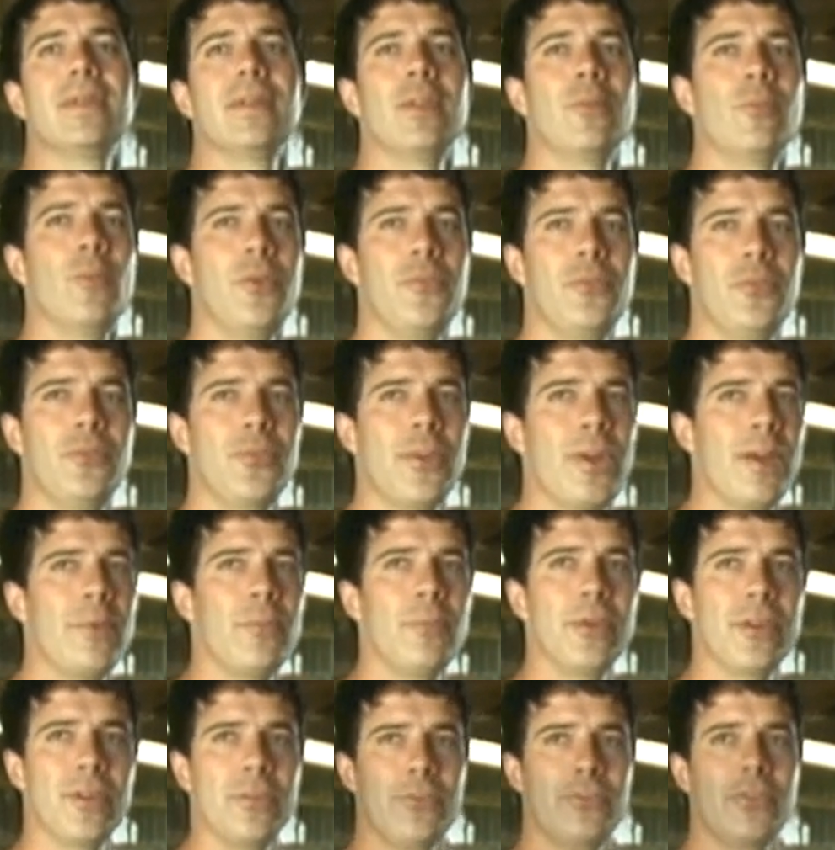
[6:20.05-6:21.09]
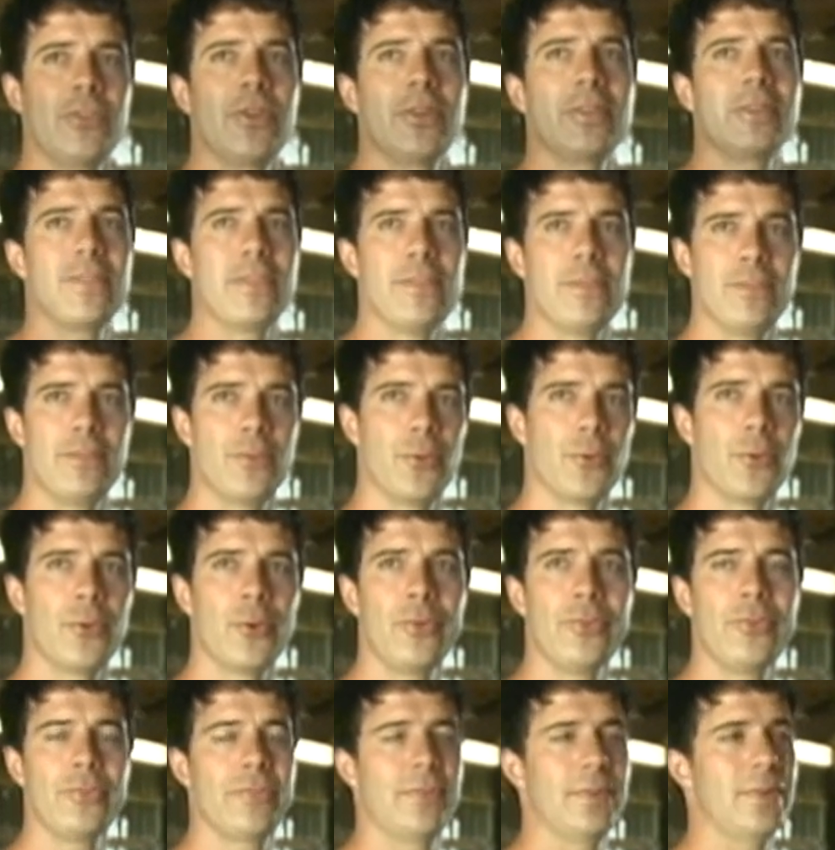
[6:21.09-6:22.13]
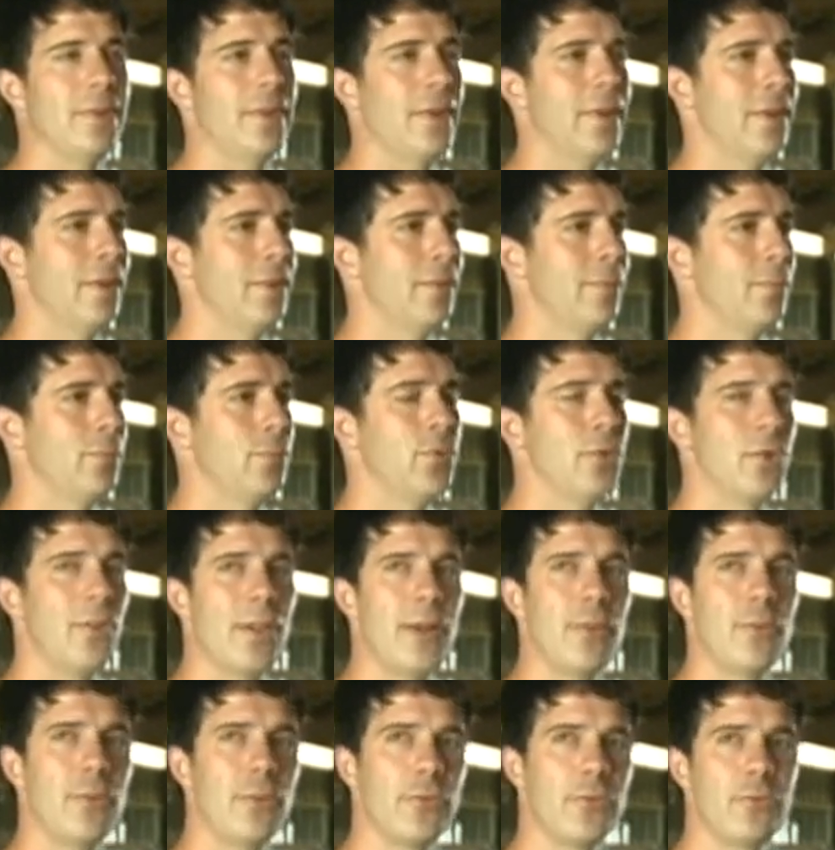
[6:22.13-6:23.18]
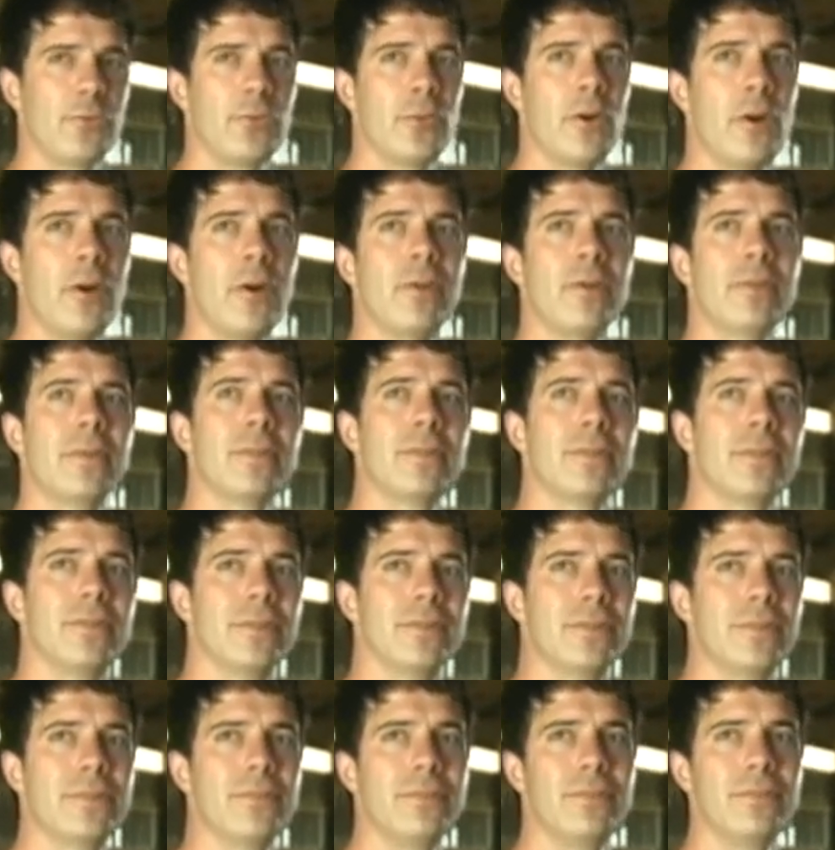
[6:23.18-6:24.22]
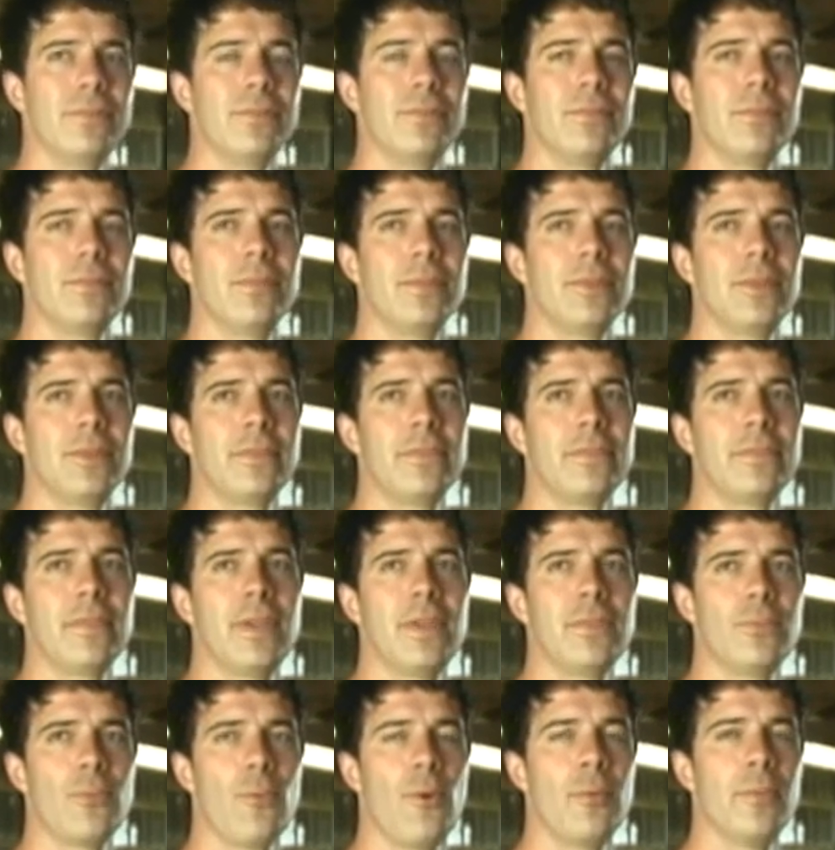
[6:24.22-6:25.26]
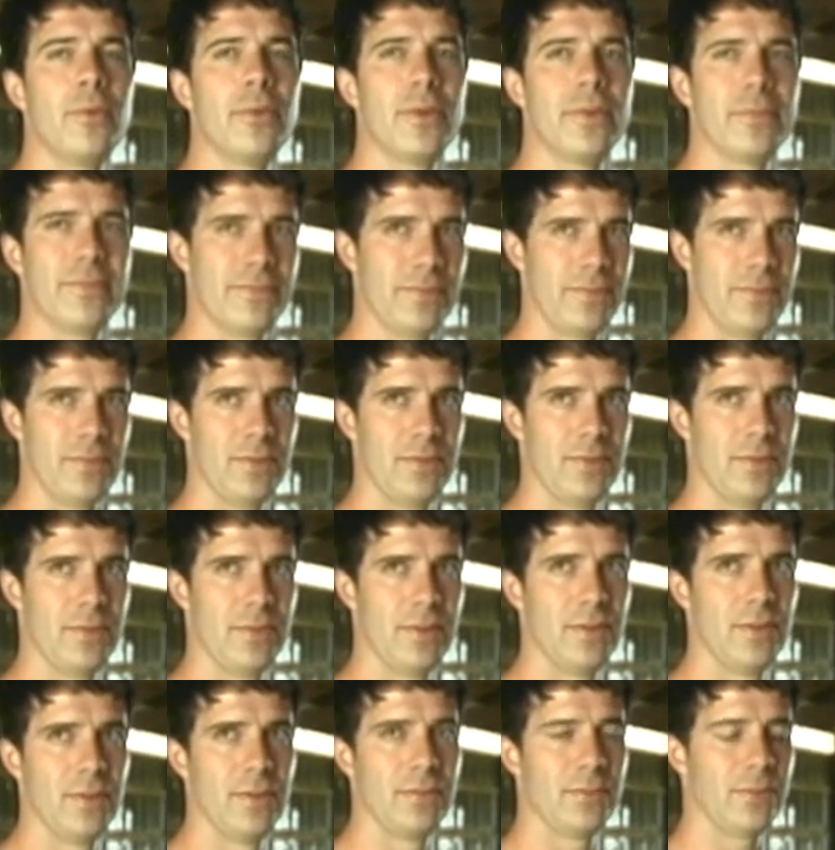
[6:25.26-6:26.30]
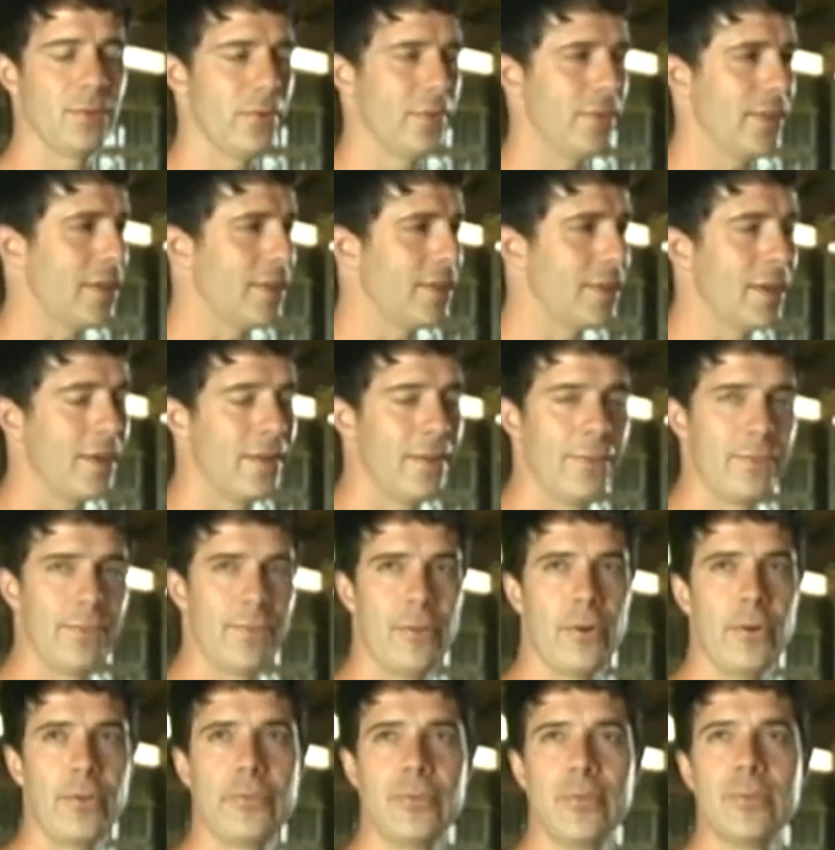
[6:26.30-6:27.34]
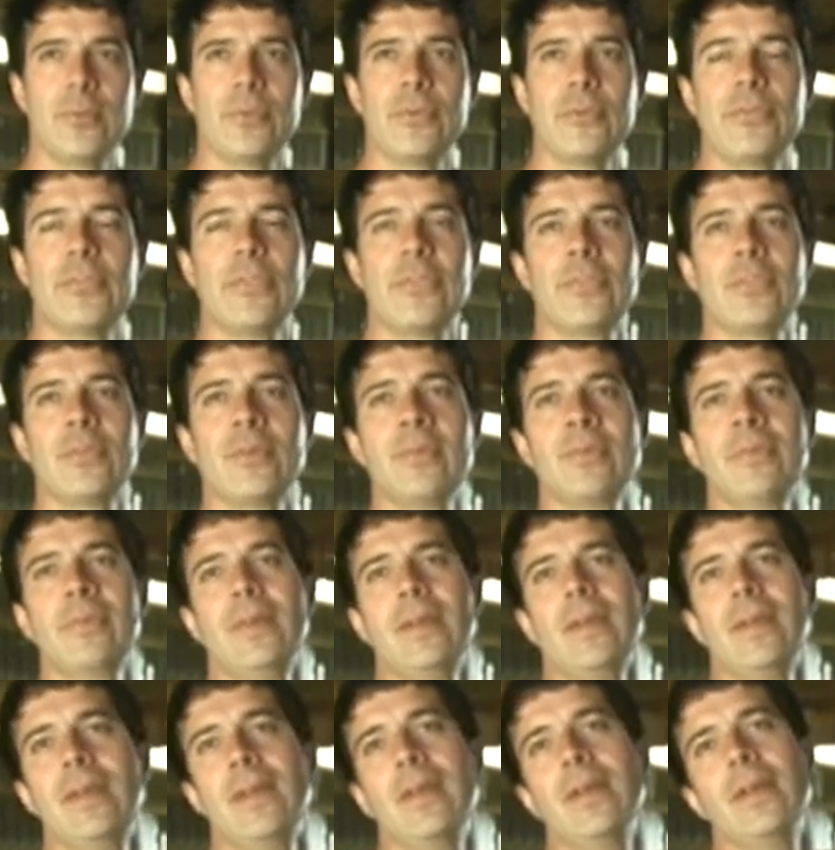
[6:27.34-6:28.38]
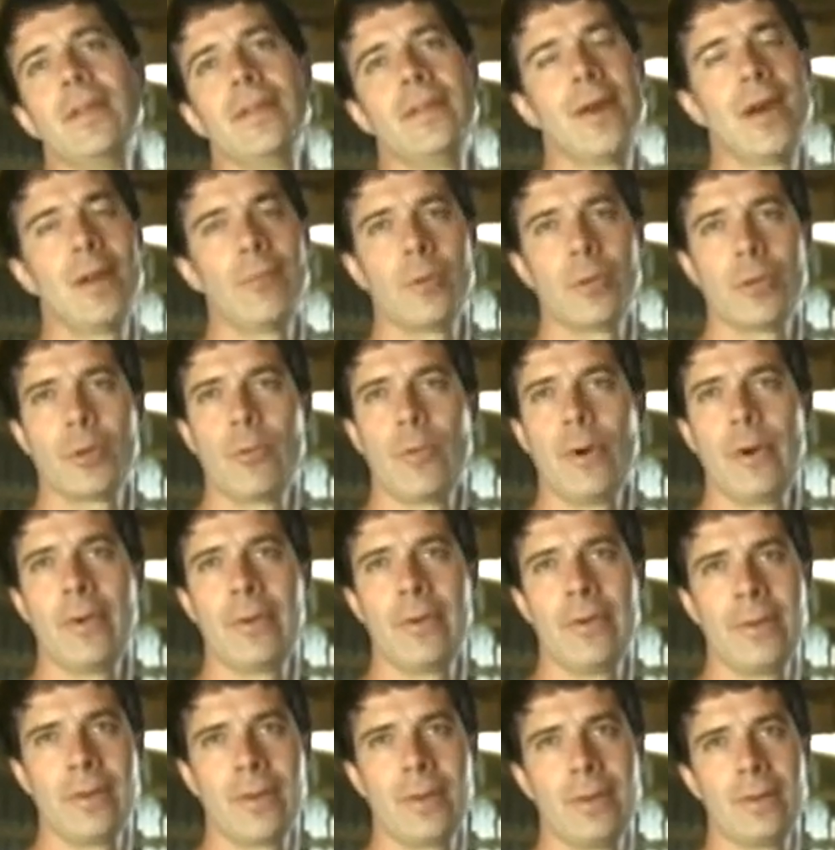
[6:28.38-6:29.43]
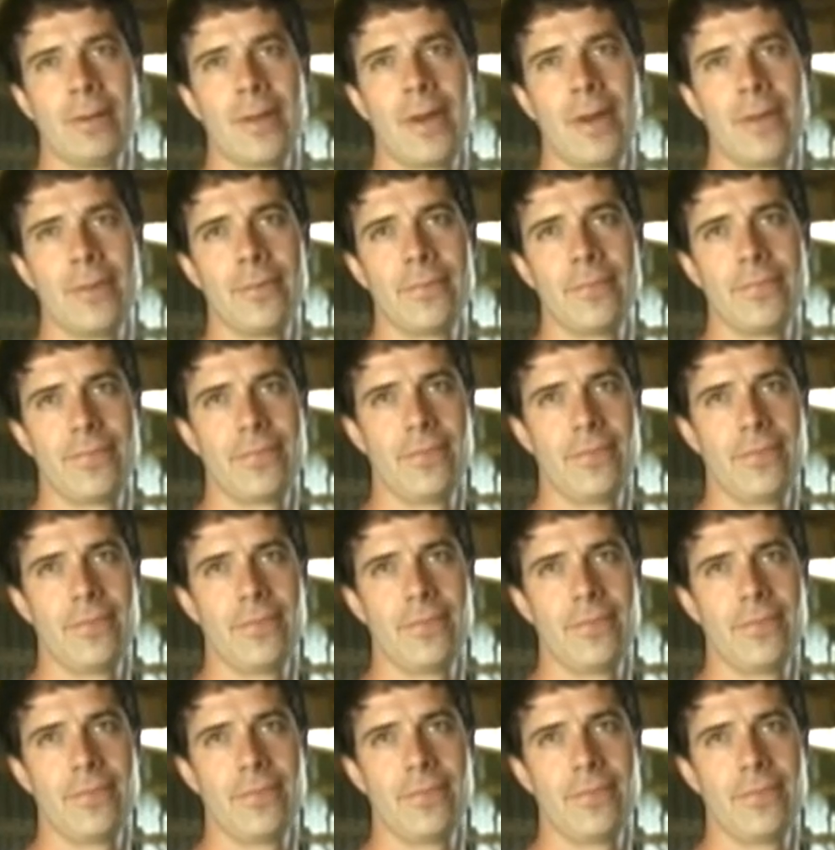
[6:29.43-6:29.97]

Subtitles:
In wintertime we can shut these doors and put a lot more straw, and it stays warm enough. So again, it's a very simple system, not requiring a lot of